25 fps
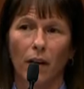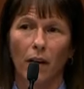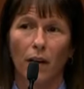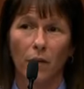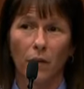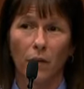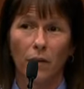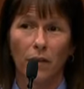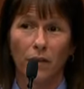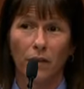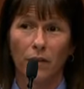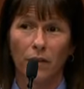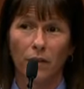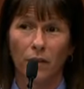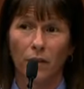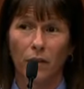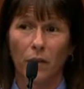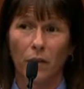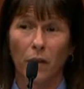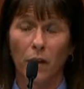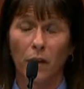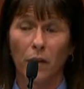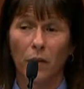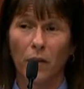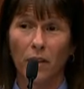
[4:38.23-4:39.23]
I wasn't
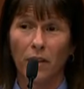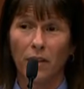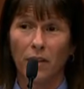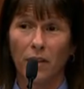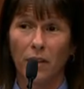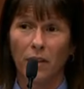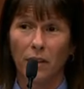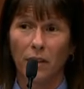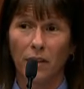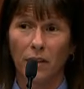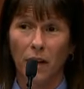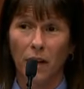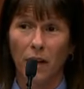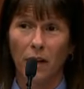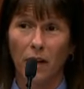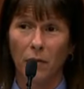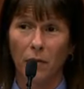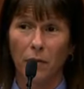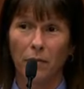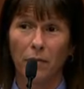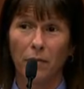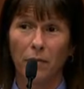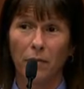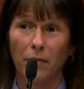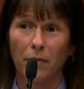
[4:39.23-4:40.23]
sure what it was at the
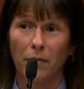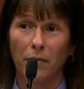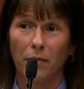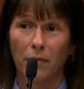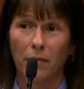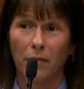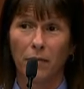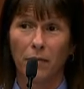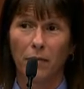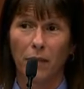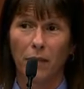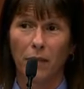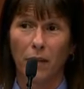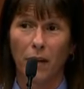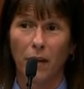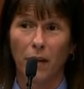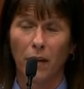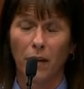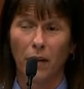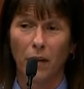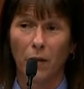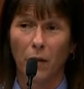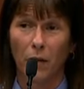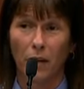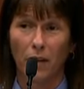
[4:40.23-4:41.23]
time.
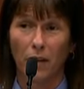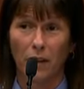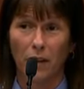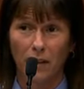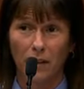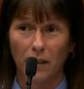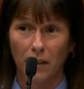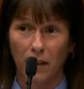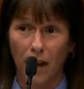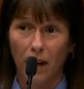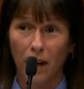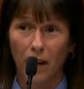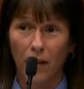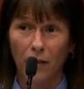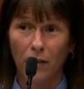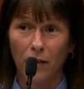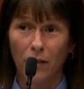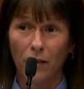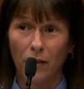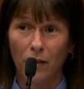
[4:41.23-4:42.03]
I know what it is now.